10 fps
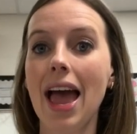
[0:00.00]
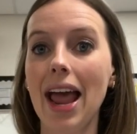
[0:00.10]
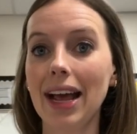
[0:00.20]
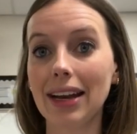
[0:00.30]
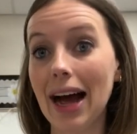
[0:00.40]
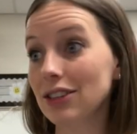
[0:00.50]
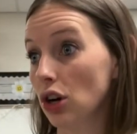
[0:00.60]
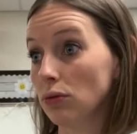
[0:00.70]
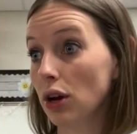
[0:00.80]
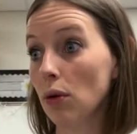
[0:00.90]
and I
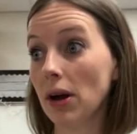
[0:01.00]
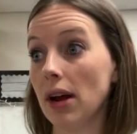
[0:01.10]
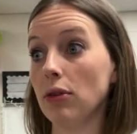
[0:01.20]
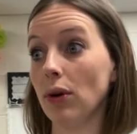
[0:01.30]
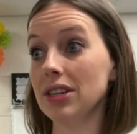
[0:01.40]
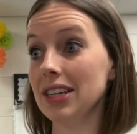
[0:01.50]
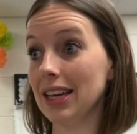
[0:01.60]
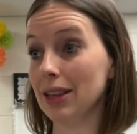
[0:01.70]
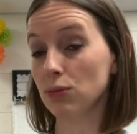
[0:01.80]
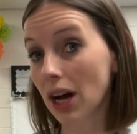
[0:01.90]
don't know when I'm going to
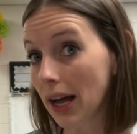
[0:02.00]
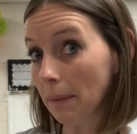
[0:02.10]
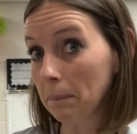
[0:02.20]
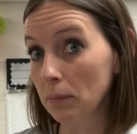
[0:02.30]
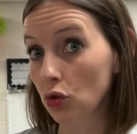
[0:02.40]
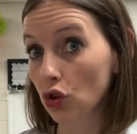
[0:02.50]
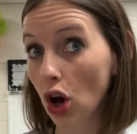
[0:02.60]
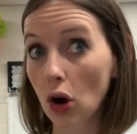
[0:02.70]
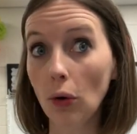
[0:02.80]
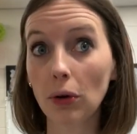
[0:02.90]
get them done
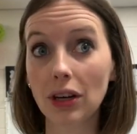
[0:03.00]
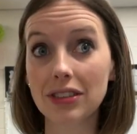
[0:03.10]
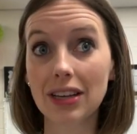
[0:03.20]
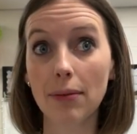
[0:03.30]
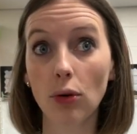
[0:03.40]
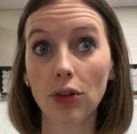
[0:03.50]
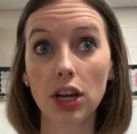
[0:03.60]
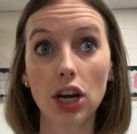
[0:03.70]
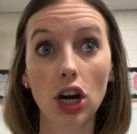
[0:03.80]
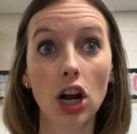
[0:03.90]
so because I'm only
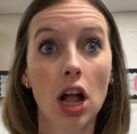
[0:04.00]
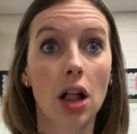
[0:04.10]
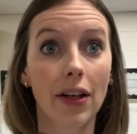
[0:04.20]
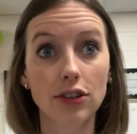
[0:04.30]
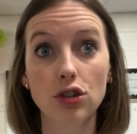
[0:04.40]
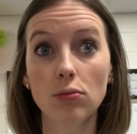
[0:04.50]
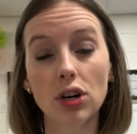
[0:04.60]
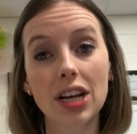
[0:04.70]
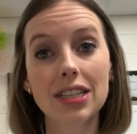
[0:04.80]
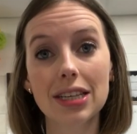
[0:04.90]
here like two more
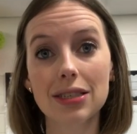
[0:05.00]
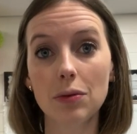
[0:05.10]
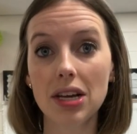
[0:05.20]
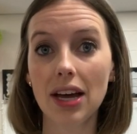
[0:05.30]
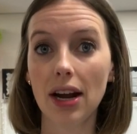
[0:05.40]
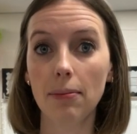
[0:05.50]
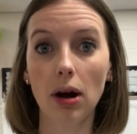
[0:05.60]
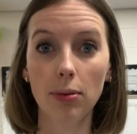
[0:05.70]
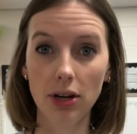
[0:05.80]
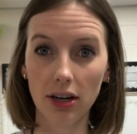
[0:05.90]
days this week and I'm
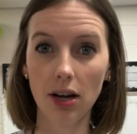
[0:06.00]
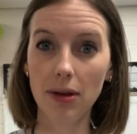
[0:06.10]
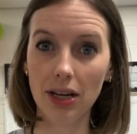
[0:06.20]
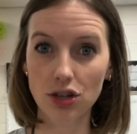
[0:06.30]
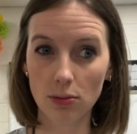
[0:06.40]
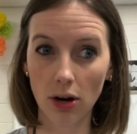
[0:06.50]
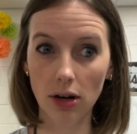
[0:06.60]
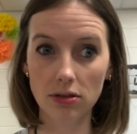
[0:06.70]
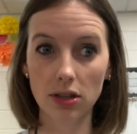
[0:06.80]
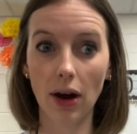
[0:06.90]
probably not coming in
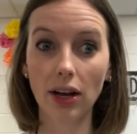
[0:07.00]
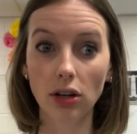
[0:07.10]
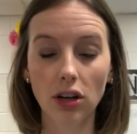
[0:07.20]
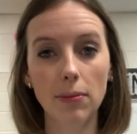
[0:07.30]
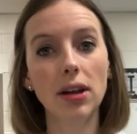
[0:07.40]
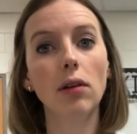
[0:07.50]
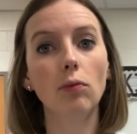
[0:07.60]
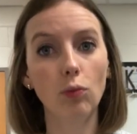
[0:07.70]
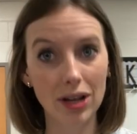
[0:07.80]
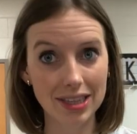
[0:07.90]
tomorrow. So I could come in on
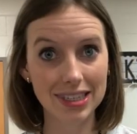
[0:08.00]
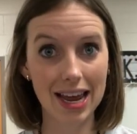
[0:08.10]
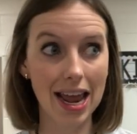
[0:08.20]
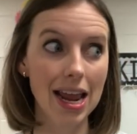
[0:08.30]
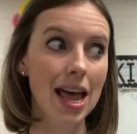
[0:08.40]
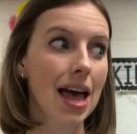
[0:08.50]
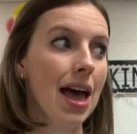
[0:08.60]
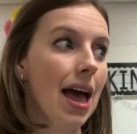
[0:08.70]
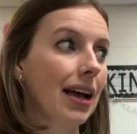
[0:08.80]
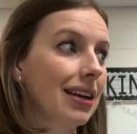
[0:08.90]
Wednesday
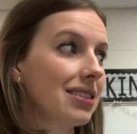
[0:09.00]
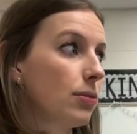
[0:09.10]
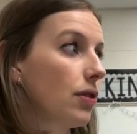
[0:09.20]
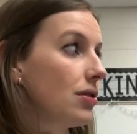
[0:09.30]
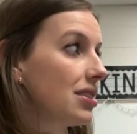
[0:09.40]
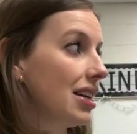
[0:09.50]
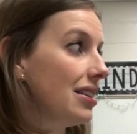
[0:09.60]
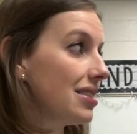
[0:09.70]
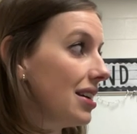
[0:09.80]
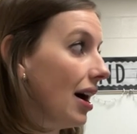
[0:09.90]
and get some of those
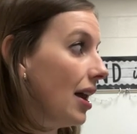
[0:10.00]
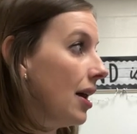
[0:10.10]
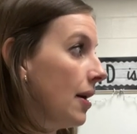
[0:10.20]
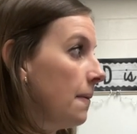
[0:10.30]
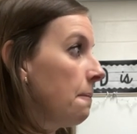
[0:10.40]
things done.